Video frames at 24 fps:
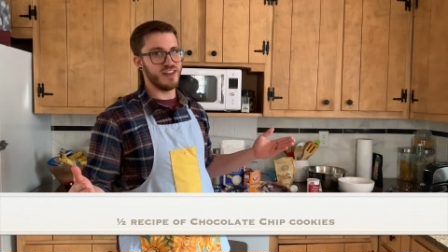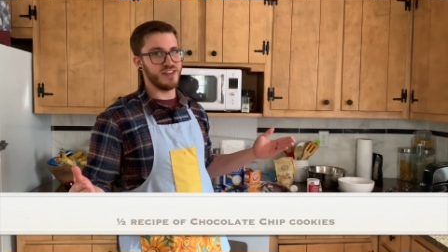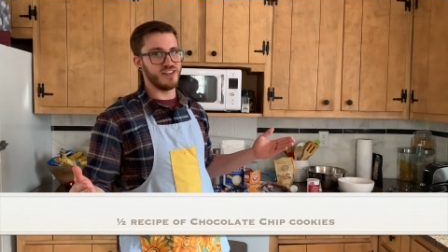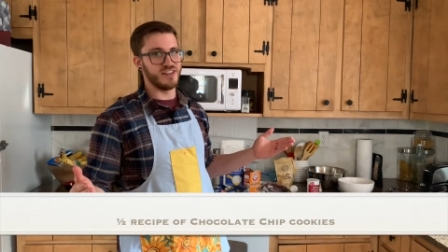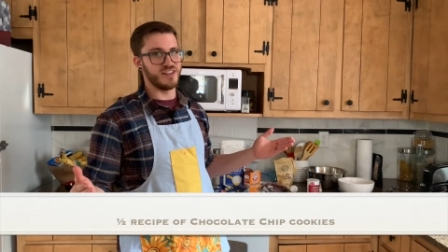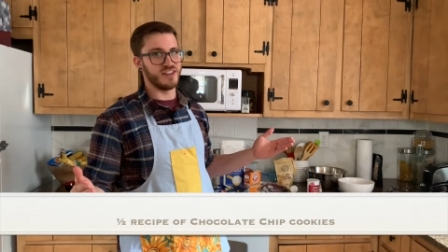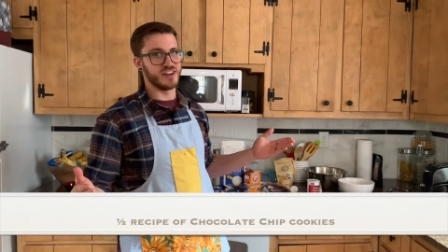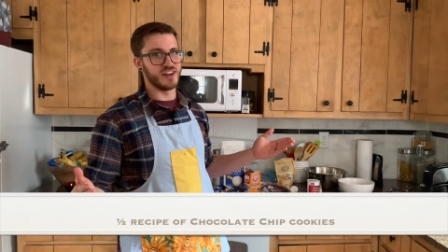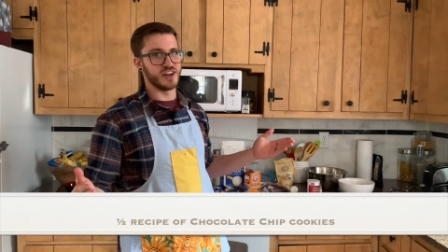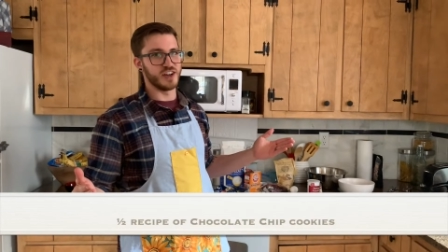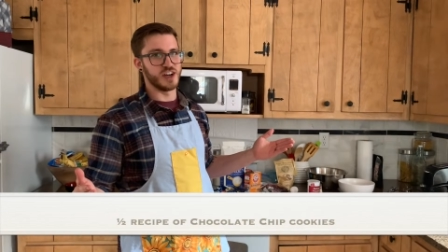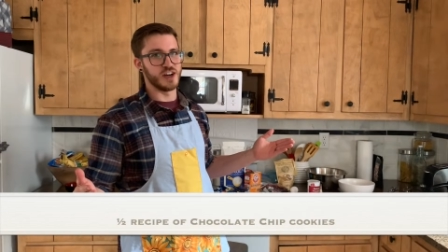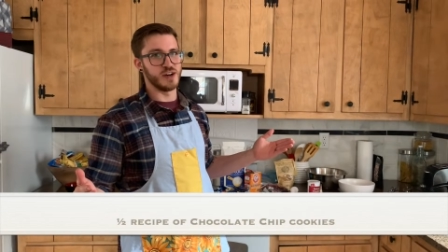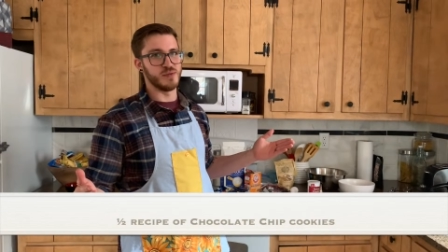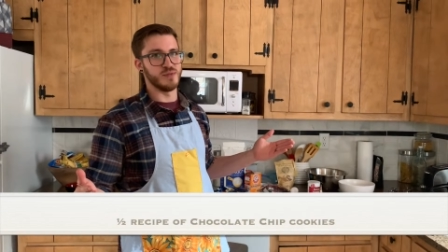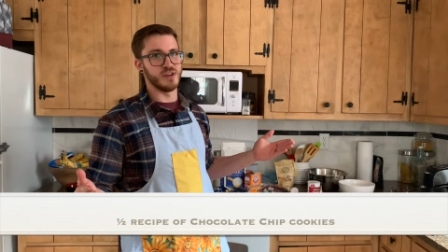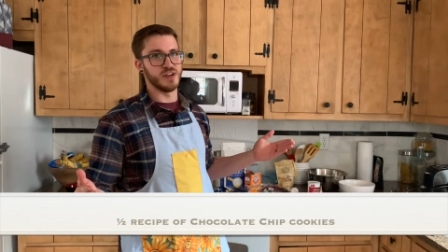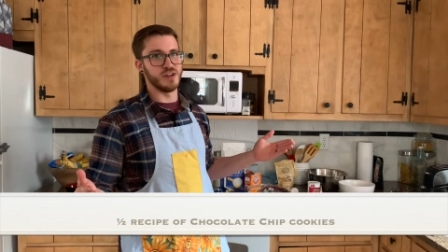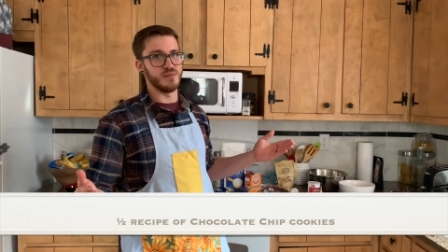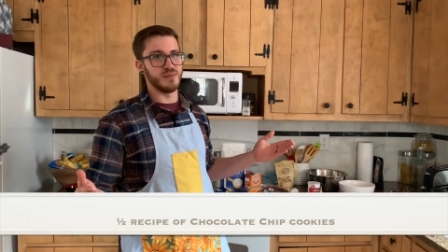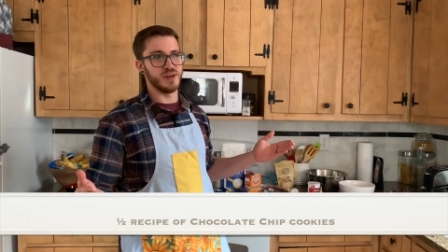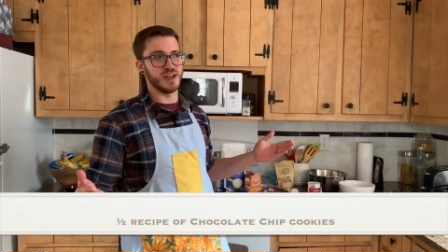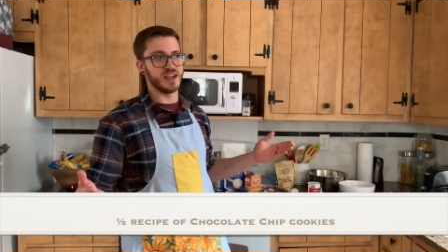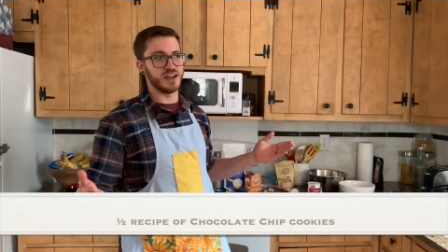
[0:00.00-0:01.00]
is going to come
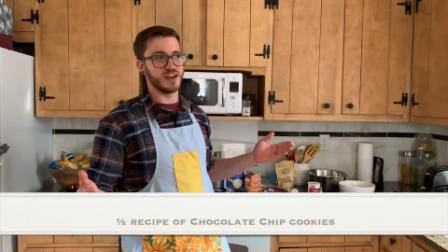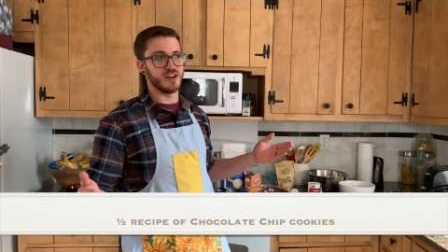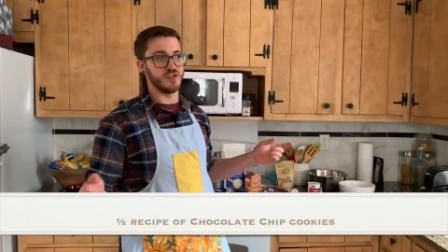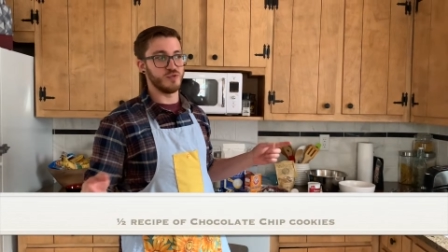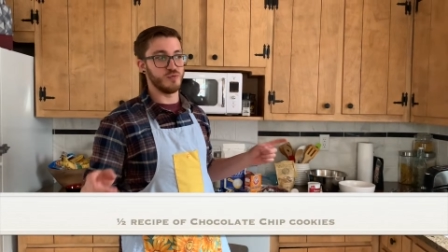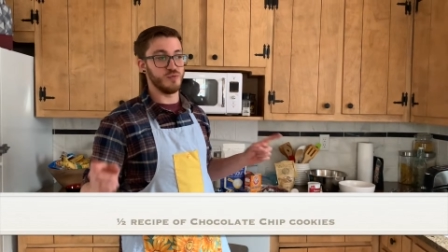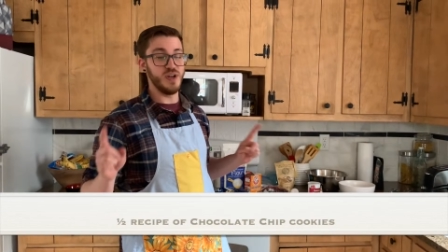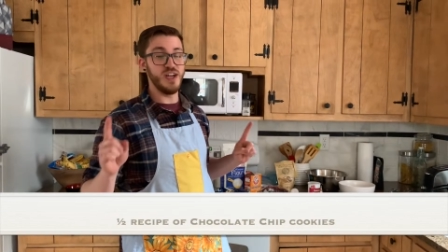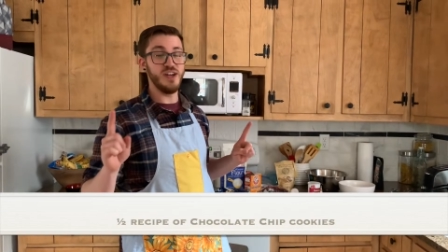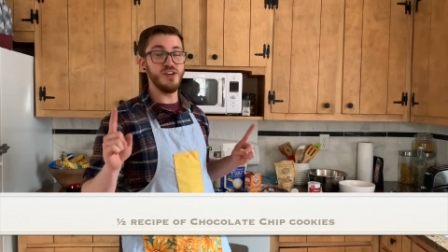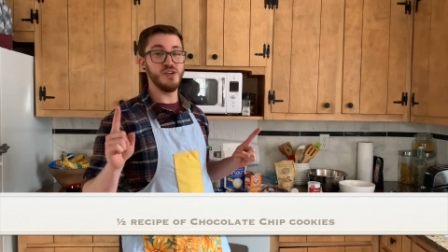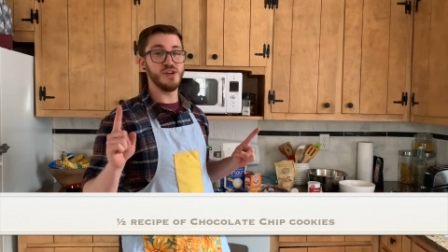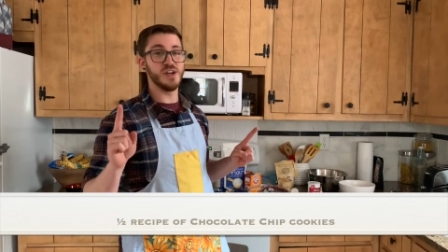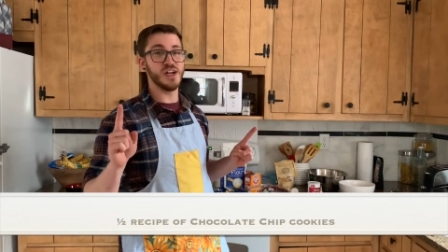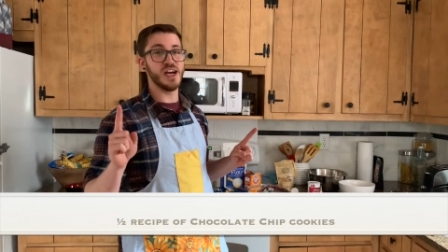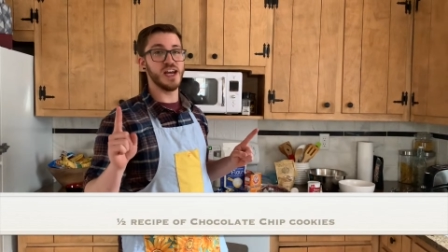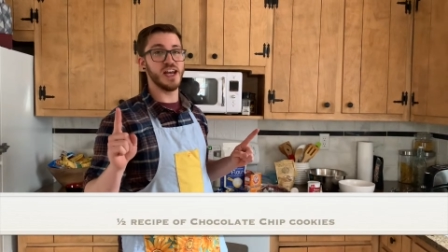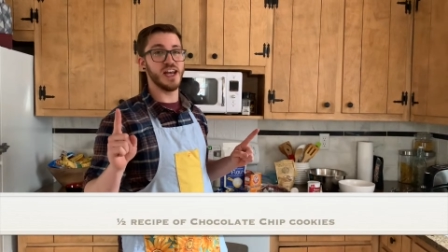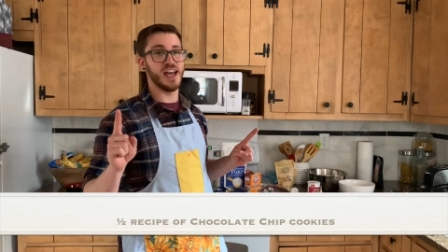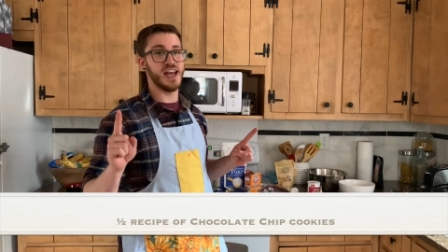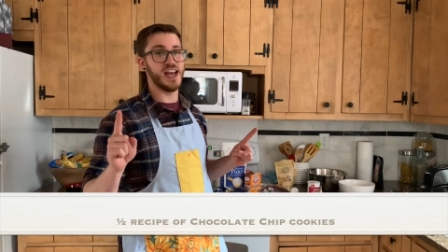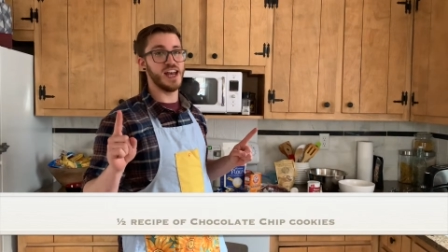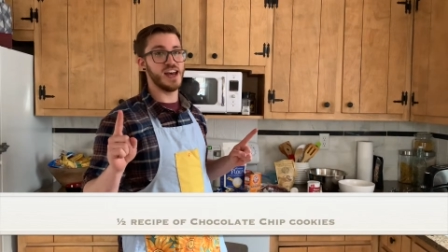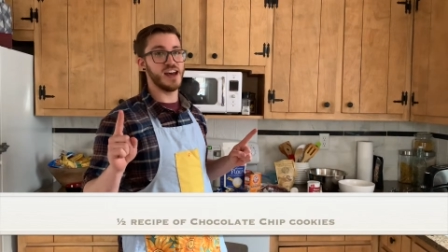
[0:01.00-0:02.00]
in because we do not
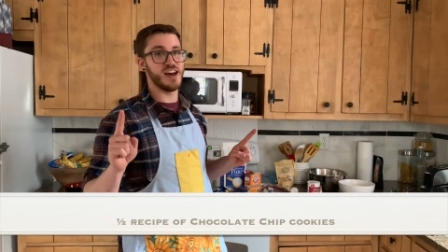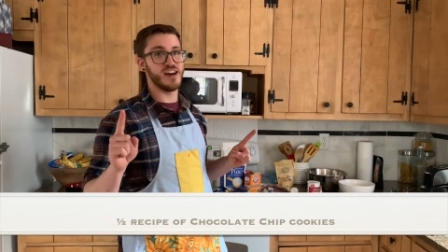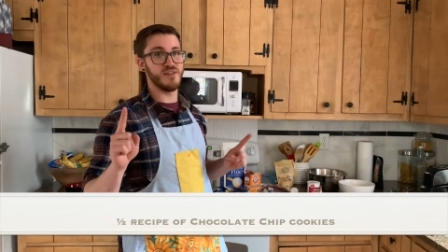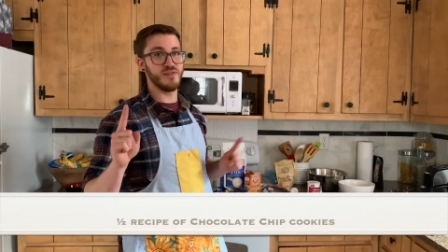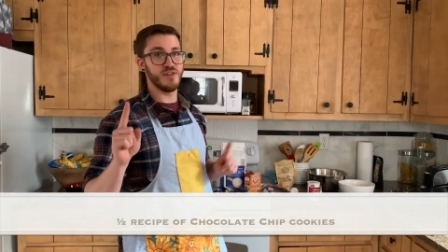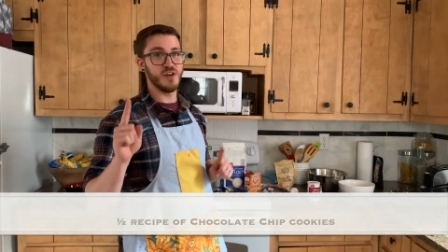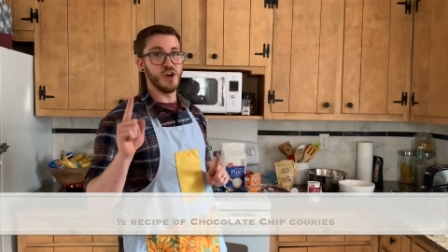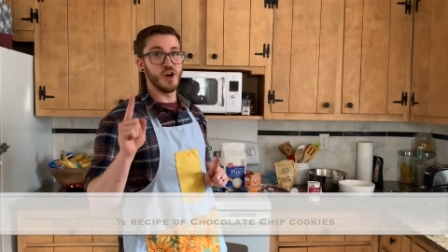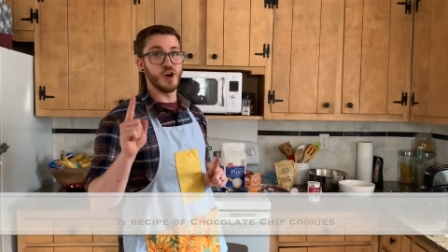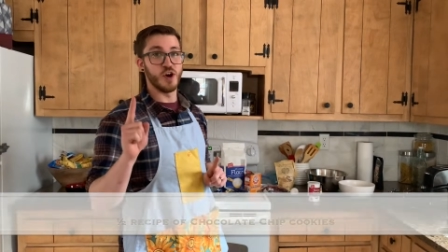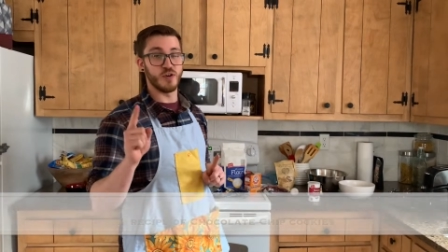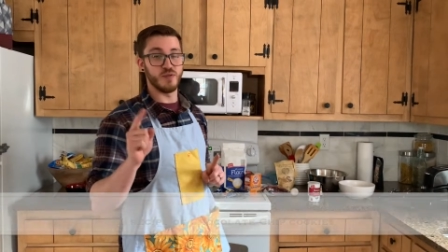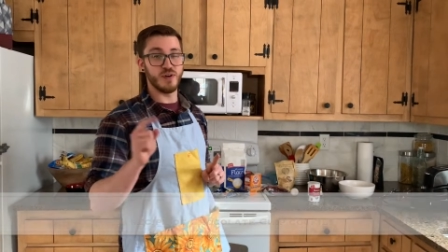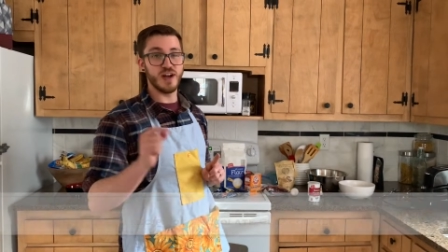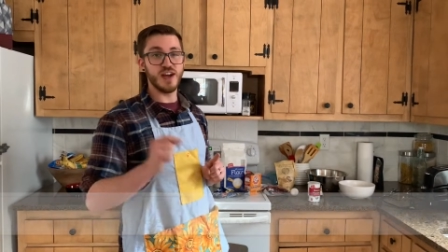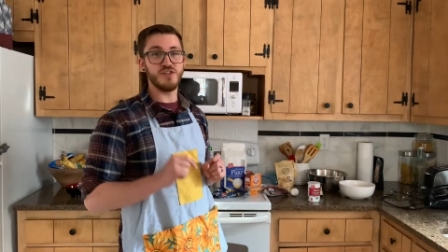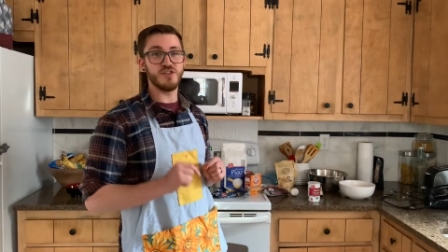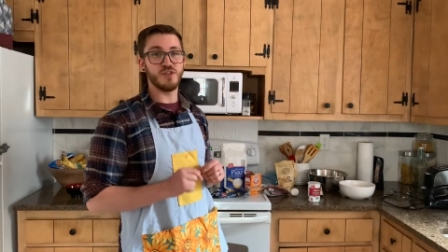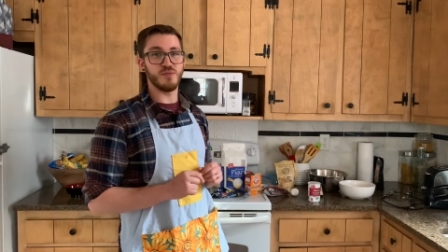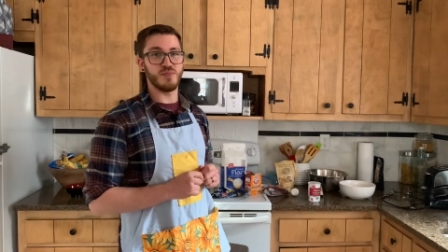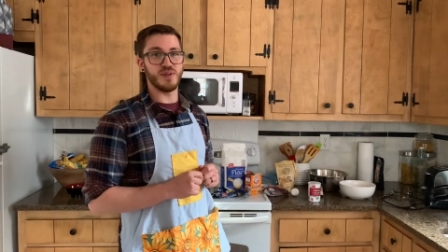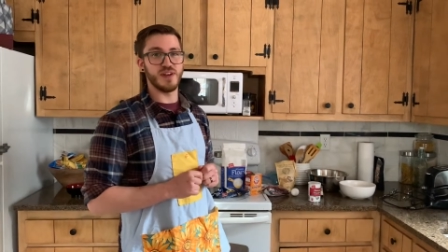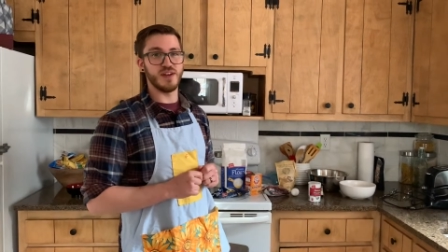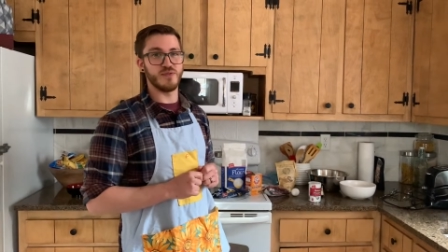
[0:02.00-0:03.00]
have a
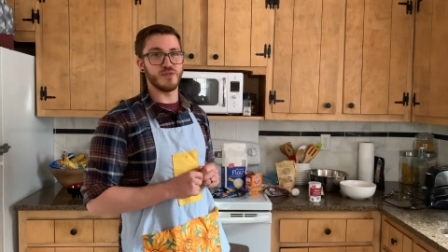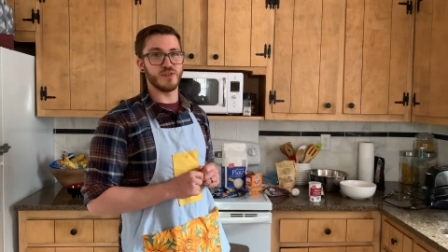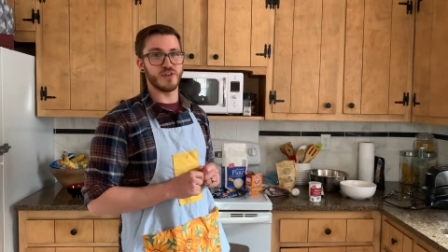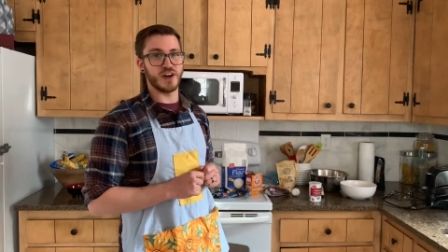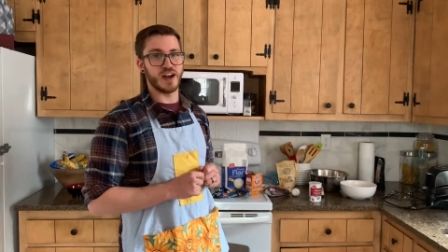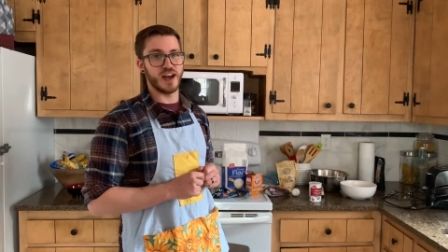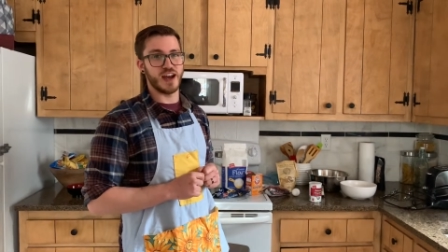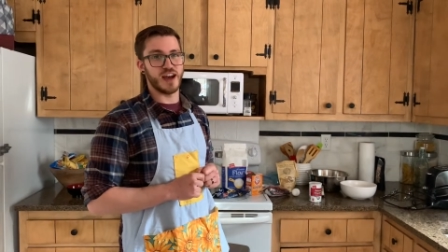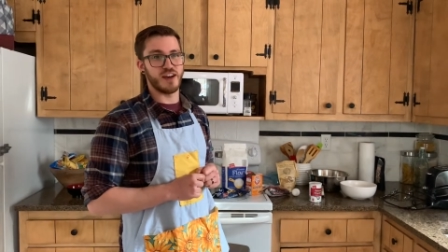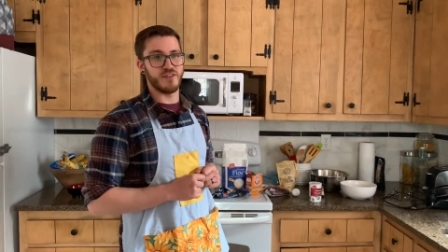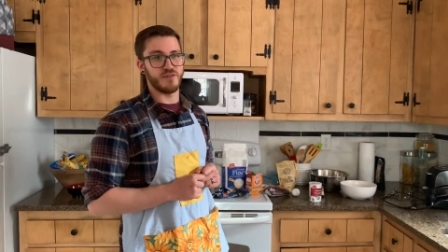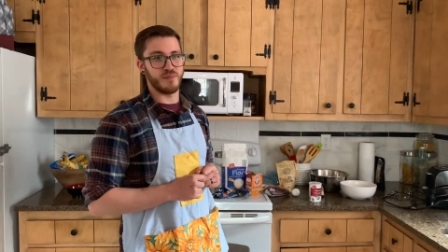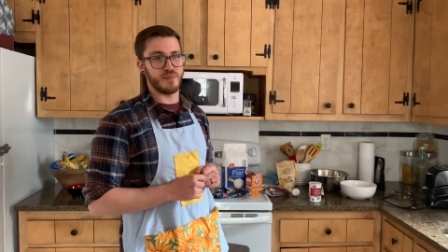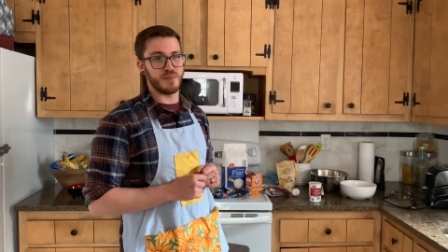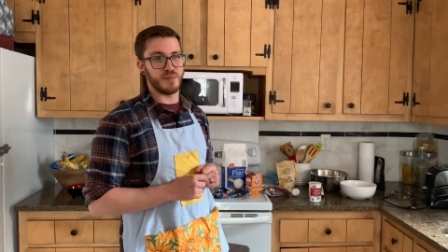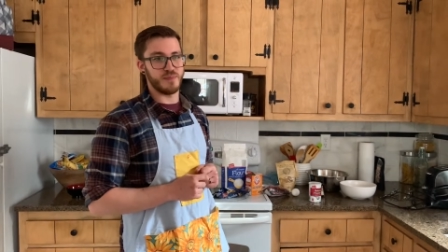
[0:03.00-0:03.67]
recipe for a half